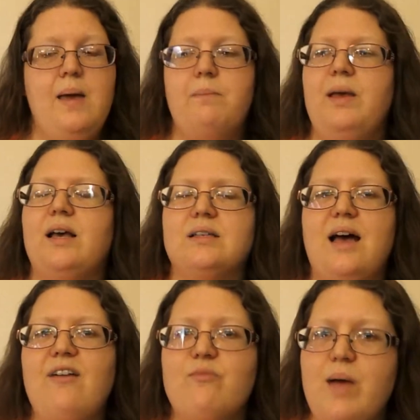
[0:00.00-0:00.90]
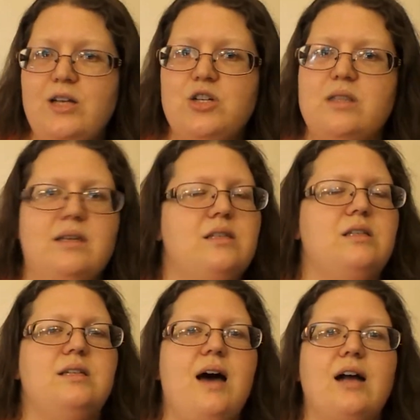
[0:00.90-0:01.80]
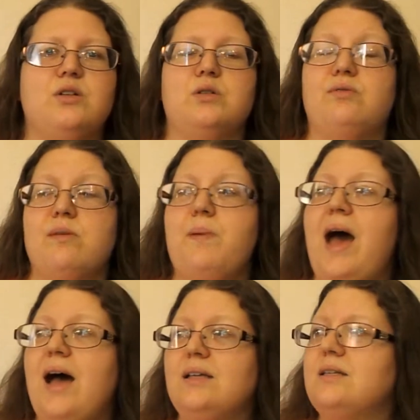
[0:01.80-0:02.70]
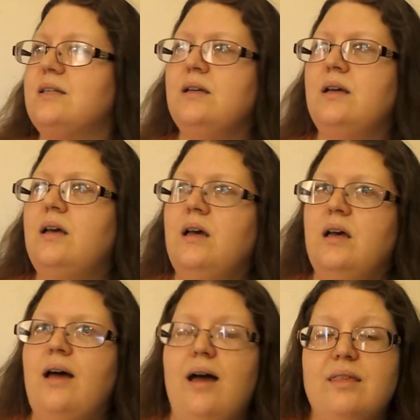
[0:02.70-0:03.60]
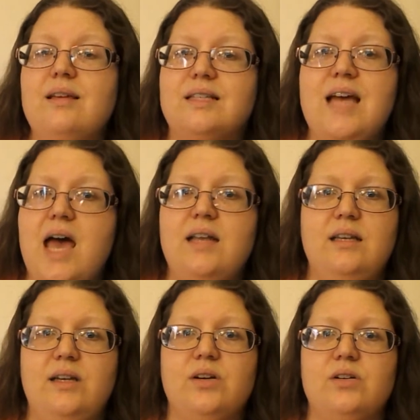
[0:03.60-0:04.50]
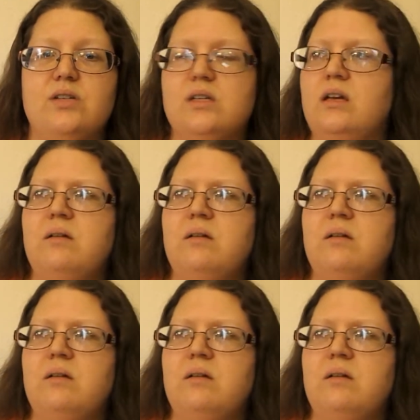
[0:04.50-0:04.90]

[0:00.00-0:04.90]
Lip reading: because I've mentioned this to doctors for the past, I think, 10 years,